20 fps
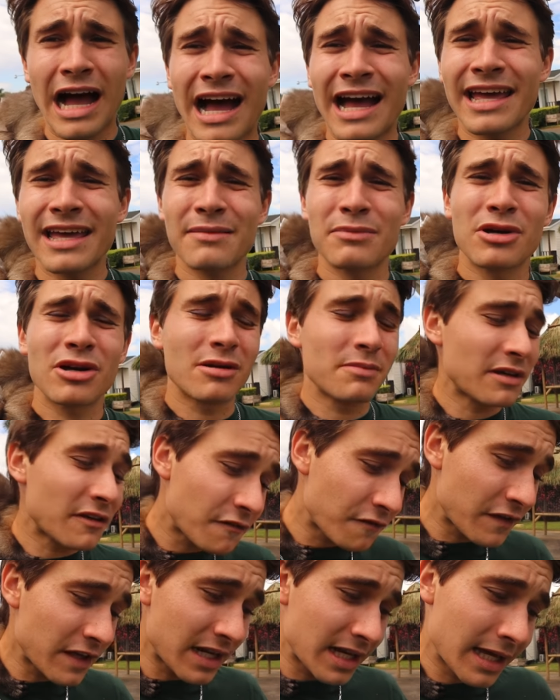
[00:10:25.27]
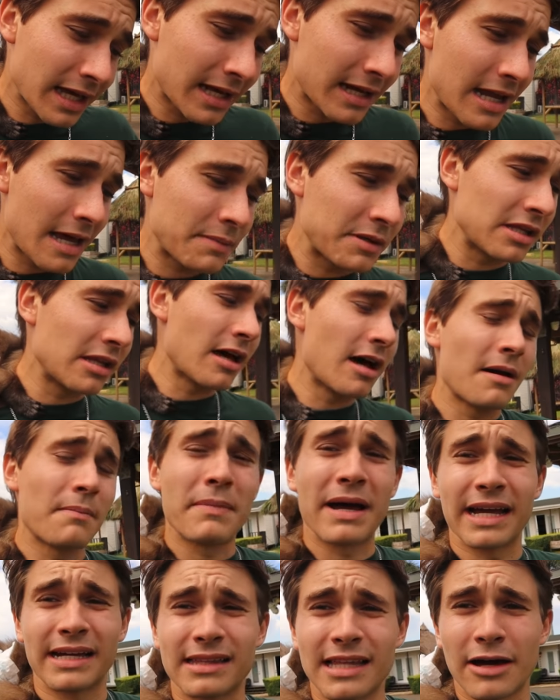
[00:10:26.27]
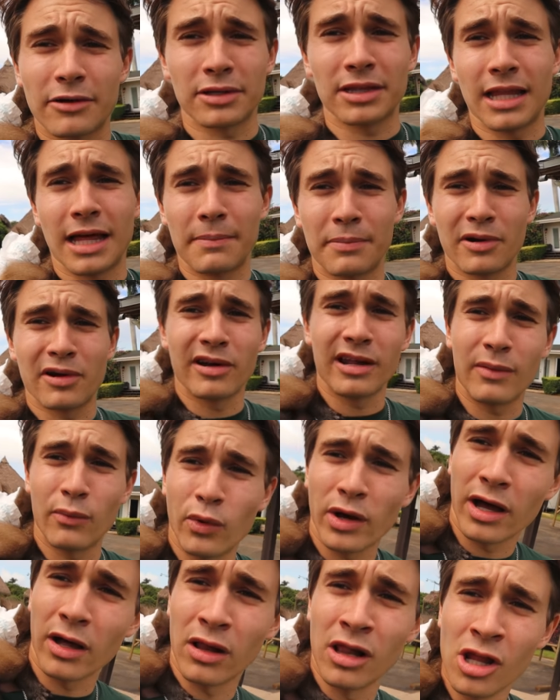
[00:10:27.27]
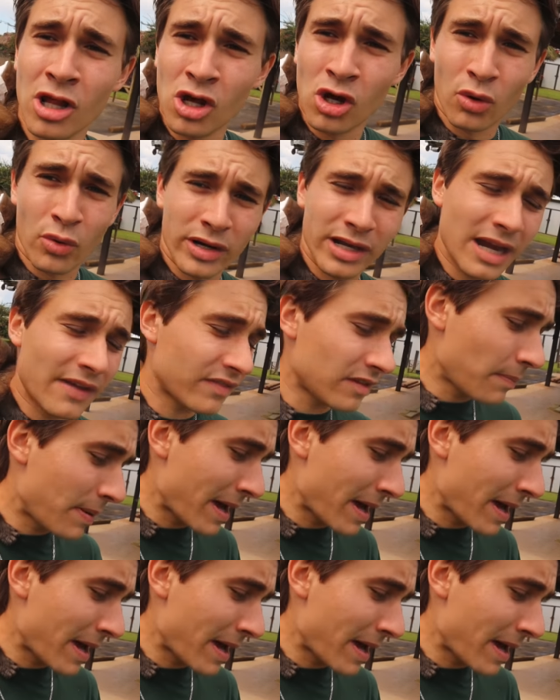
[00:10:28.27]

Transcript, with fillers: I am gonna be feeding Nebula, my clouded leopard, and well, we're gonna have to